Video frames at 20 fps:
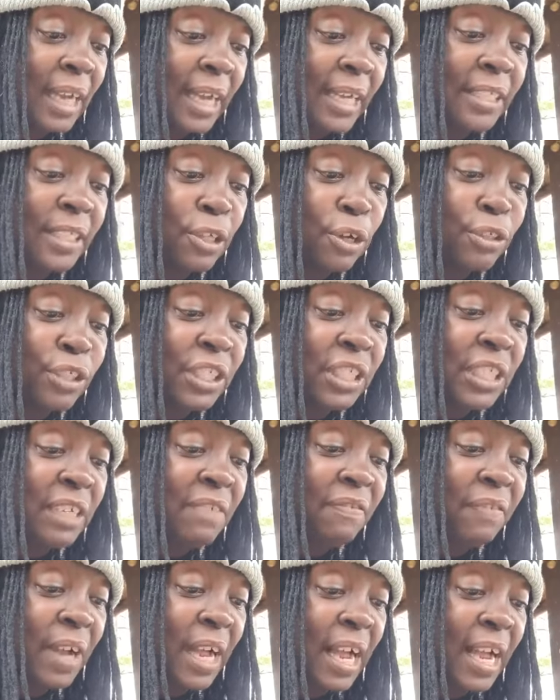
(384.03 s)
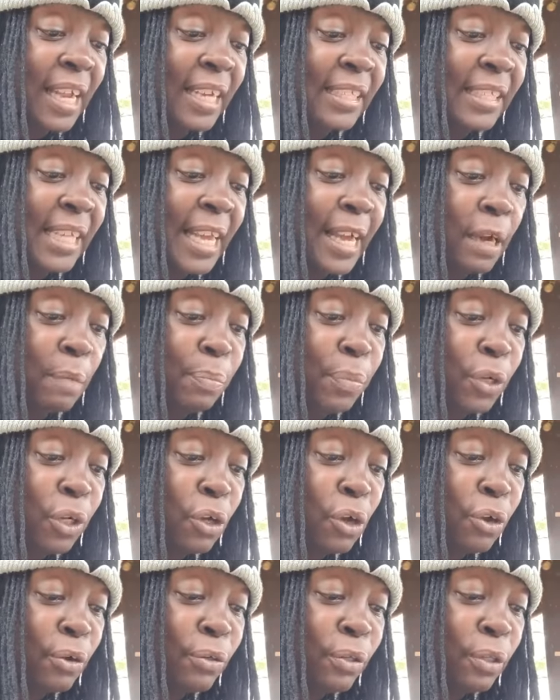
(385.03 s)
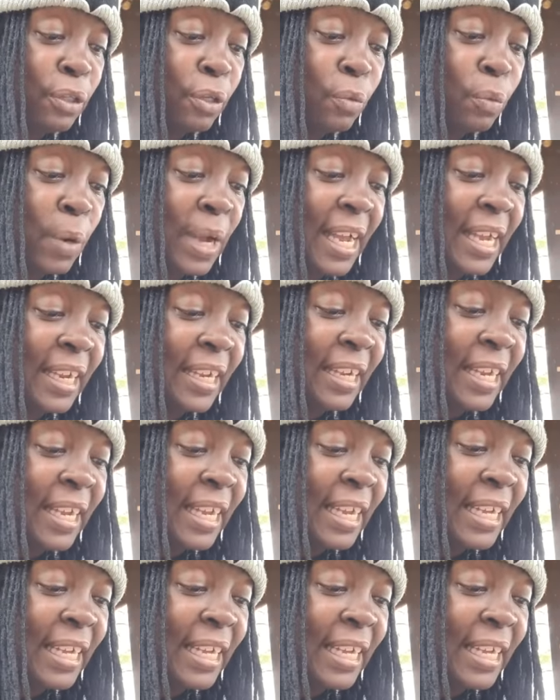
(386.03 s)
And so she finds help along the way,